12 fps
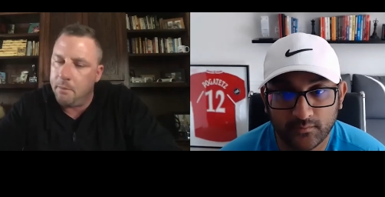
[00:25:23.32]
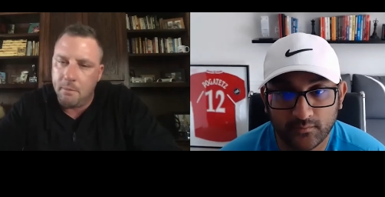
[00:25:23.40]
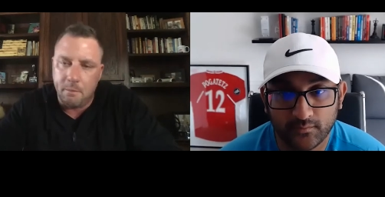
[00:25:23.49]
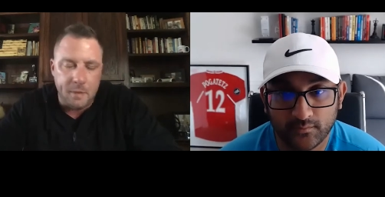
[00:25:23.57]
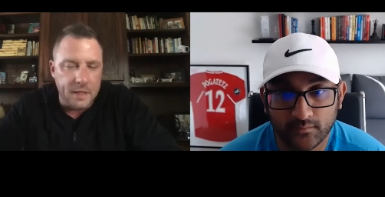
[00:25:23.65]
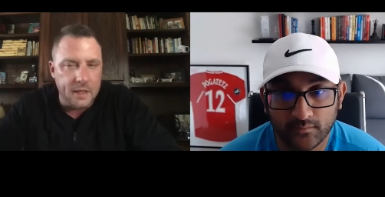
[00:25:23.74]

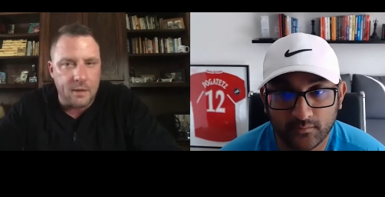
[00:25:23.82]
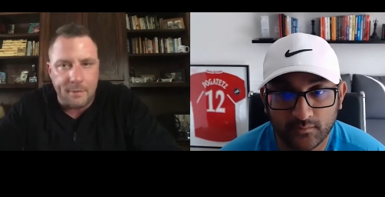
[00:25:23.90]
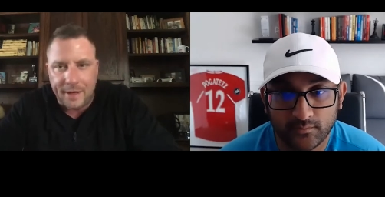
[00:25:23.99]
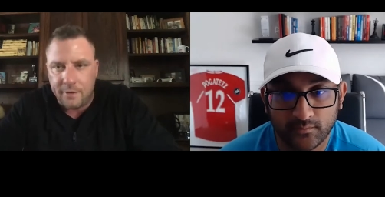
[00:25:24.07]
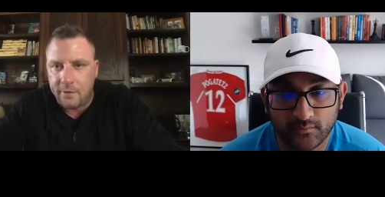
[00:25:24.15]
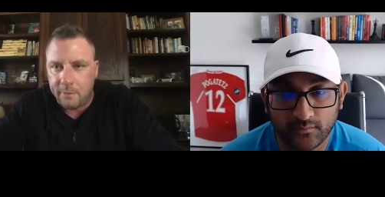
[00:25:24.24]
Speaker 1: big
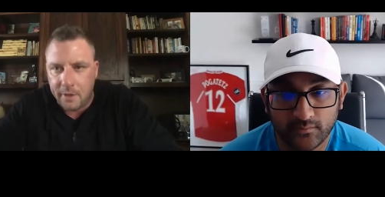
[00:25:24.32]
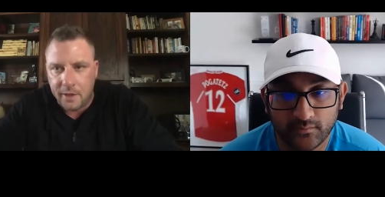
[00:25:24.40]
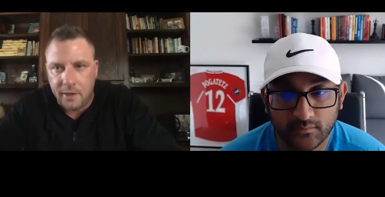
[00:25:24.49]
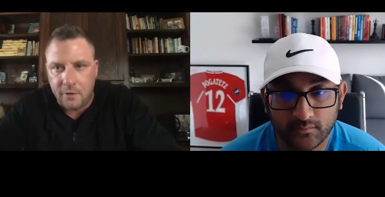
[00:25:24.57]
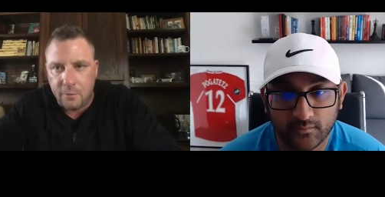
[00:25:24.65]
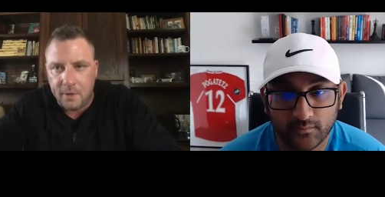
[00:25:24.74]
amounts of money
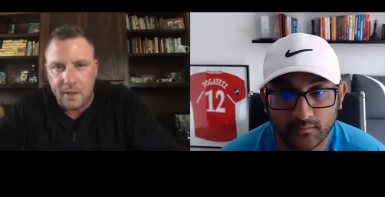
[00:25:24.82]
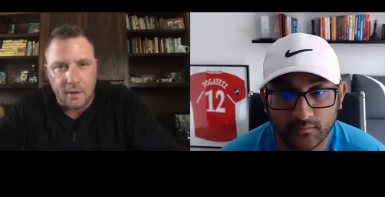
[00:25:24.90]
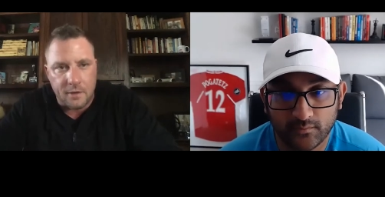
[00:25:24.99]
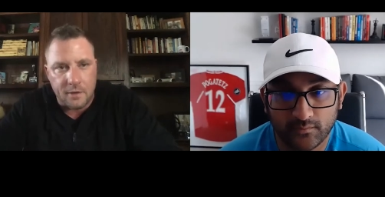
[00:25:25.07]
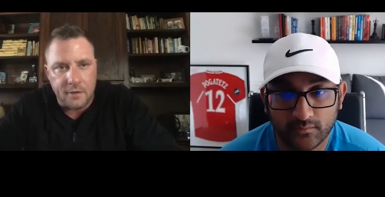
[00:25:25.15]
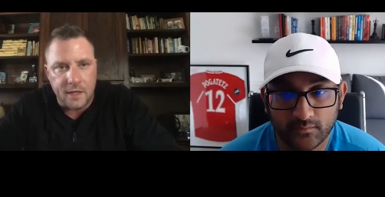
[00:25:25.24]
to speak
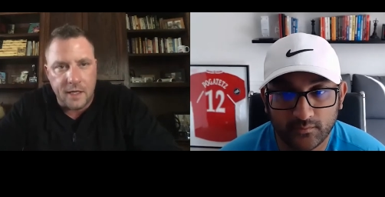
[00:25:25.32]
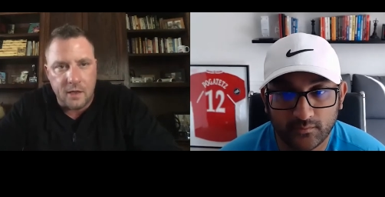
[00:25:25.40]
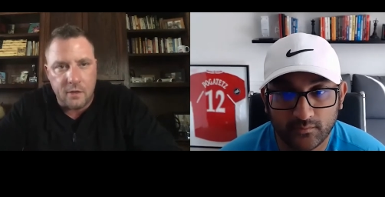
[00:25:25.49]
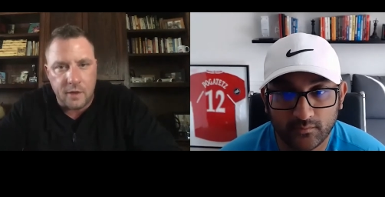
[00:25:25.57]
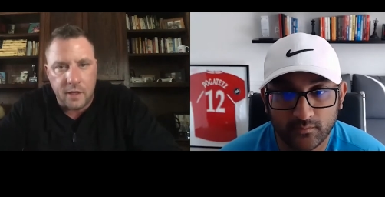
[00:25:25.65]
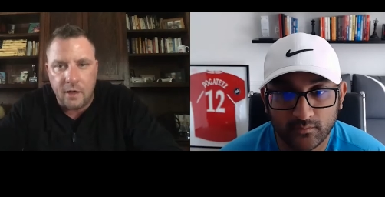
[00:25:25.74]
on
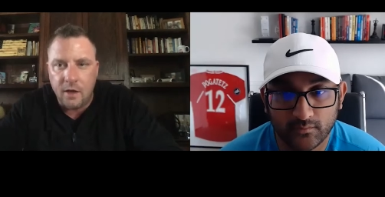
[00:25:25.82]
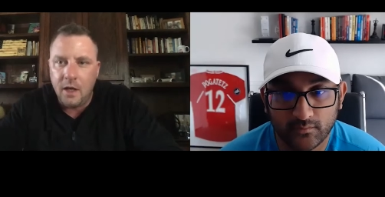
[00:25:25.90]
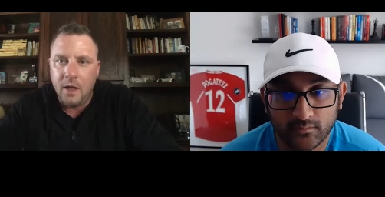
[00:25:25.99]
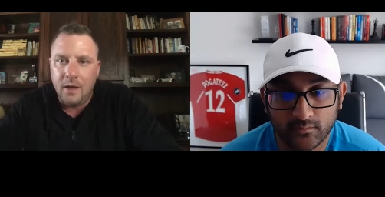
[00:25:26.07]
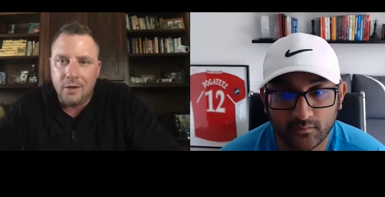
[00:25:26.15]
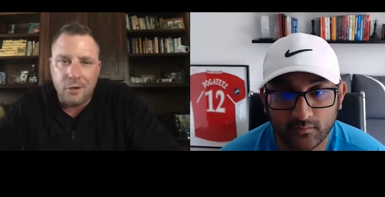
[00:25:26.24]
stage that
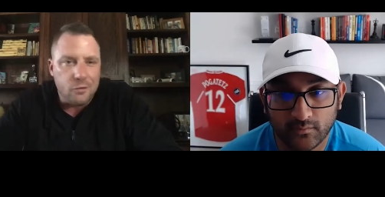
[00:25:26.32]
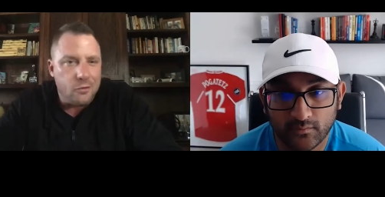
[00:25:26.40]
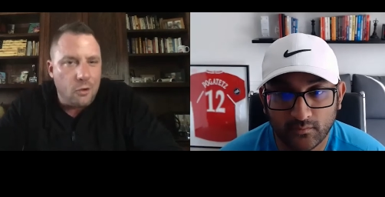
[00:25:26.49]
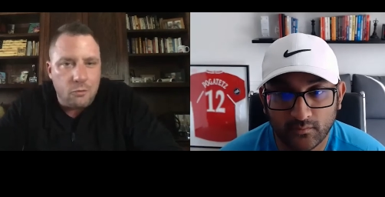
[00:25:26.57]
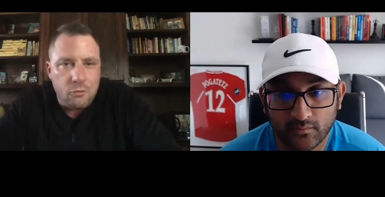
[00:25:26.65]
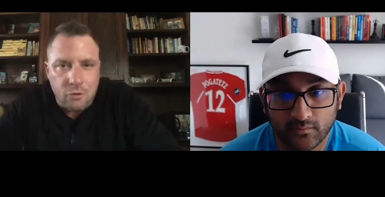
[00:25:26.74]
you know,
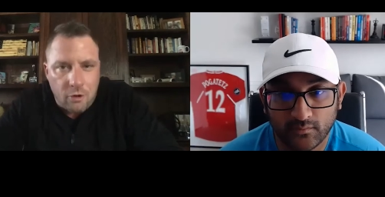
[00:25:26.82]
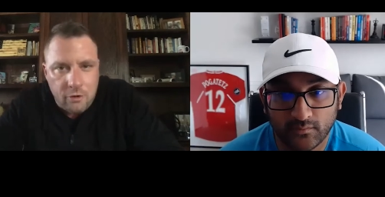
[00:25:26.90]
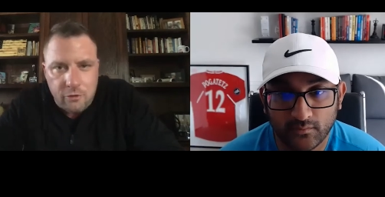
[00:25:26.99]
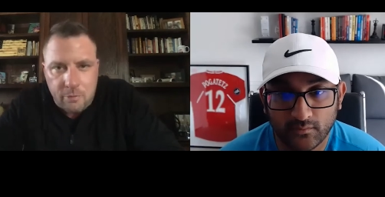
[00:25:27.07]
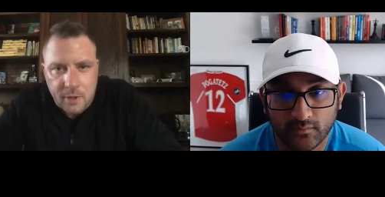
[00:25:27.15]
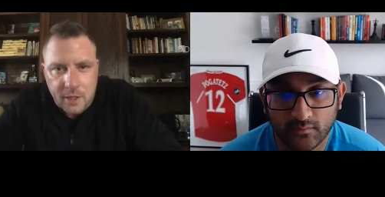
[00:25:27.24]
don't
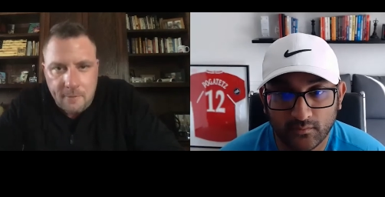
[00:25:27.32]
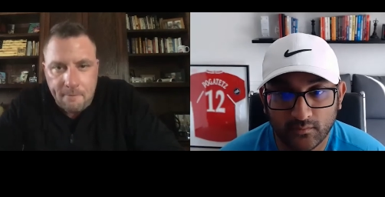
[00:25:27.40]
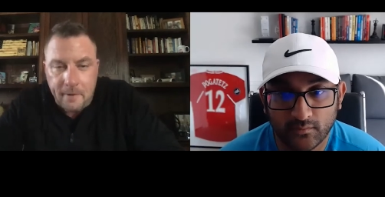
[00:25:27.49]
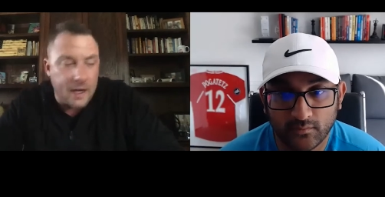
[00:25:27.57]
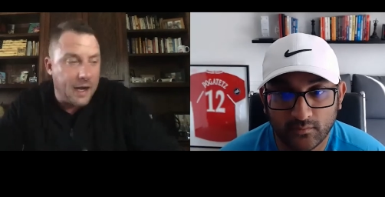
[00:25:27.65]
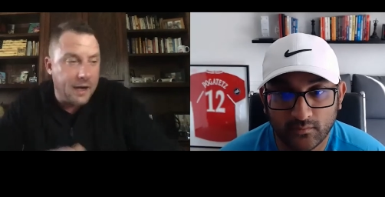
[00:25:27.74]
charge me.
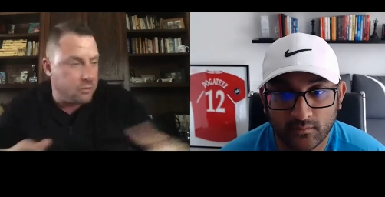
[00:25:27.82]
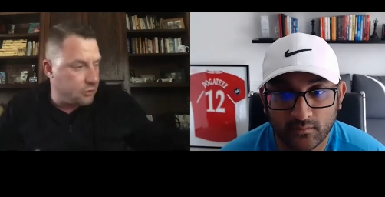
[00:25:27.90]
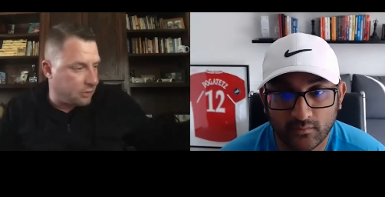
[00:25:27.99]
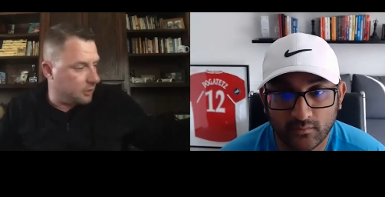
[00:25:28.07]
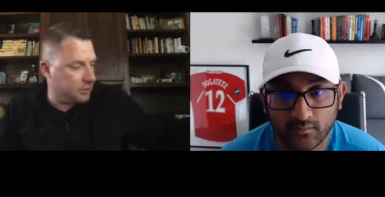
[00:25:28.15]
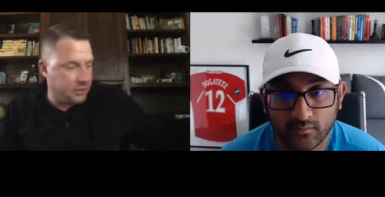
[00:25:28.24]
And I don't
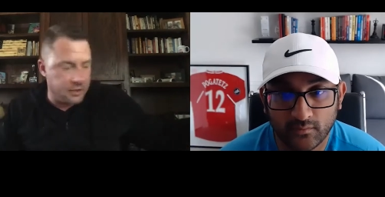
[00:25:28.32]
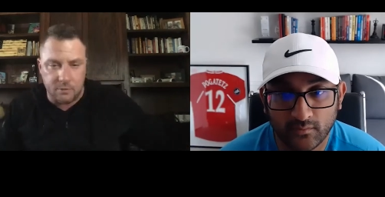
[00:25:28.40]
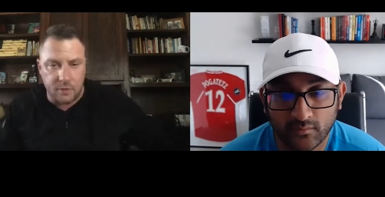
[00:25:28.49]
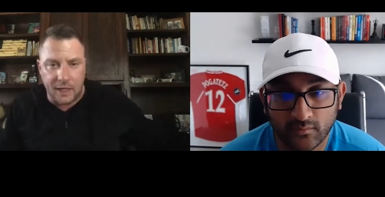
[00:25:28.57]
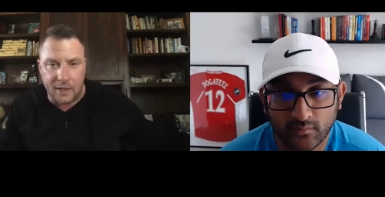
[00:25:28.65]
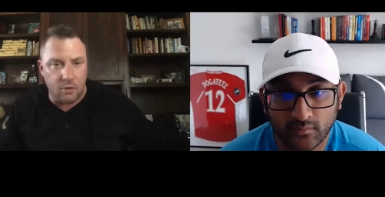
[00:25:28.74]
charge them
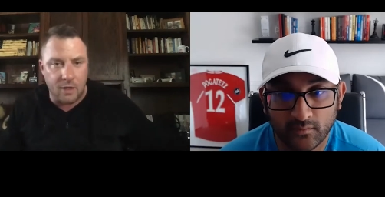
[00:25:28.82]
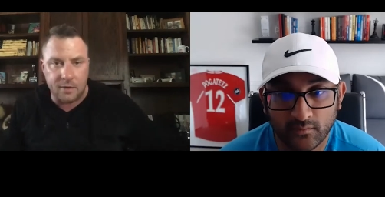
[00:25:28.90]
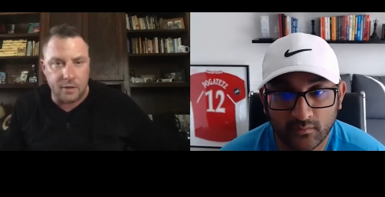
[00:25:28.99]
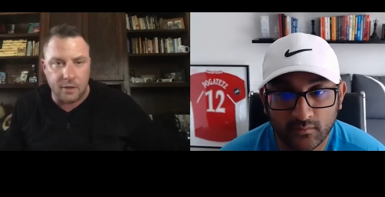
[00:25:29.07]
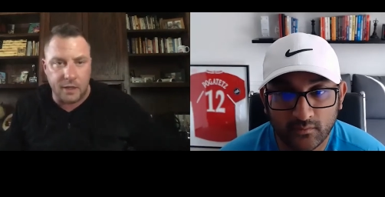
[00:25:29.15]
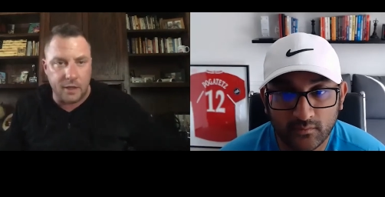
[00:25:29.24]
when I go out
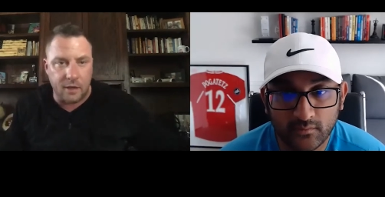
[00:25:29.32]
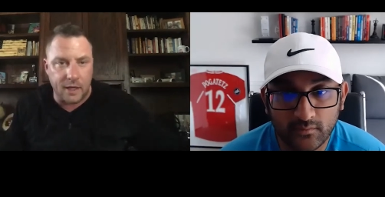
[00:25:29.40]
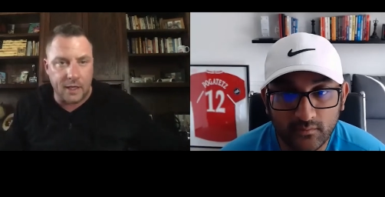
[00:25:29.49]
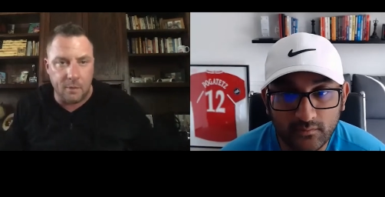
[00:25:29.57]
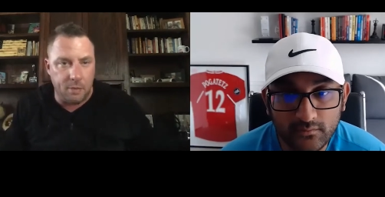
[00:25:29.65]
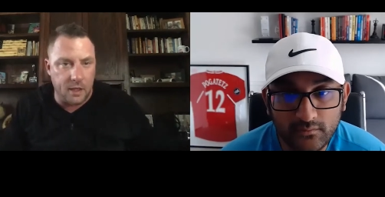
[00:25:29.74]
there either. I
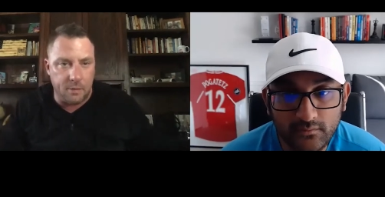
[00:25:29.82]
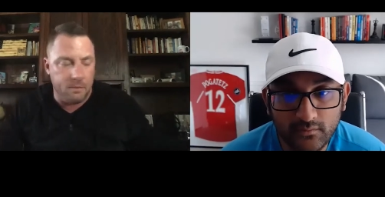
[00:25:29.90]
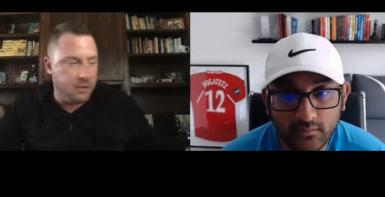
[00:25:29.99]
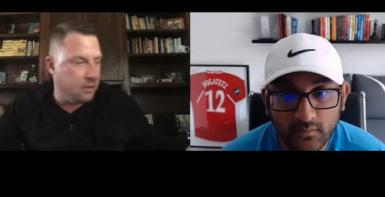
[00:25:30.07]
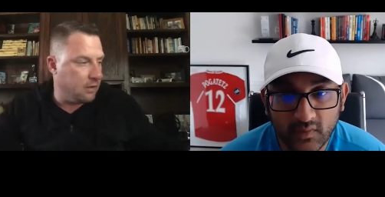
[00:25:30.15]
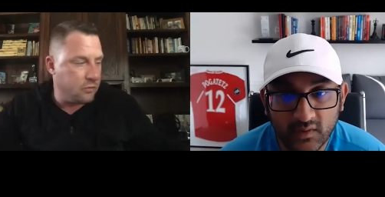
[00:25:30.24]
get paid,
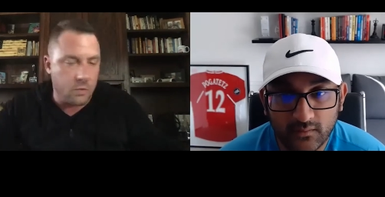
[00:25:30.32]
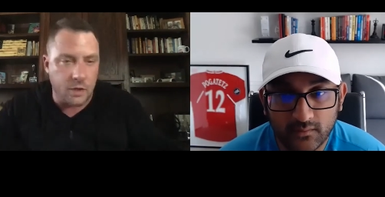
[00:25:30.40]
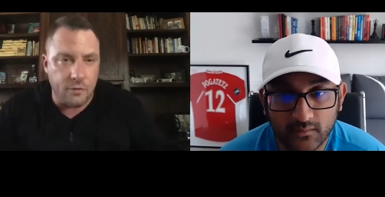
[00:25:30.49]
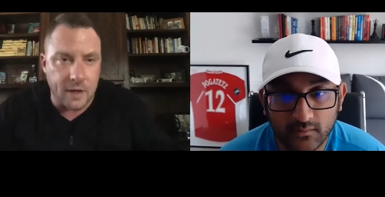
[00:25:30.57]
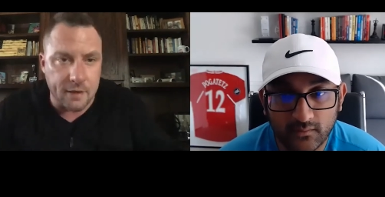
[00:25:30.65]
you know, 25